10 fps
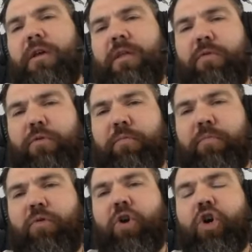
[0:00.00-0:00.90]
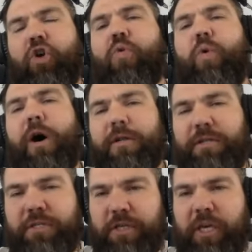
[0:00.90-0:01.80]
There were good
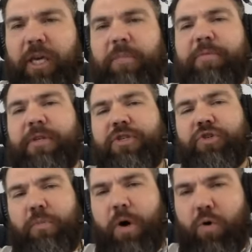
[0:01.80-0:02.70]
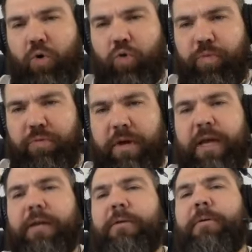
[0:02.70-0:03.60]
qualities to keep the small group
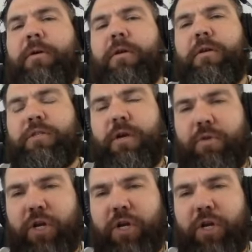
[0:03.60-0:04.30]
united. He's going, mm-hmm.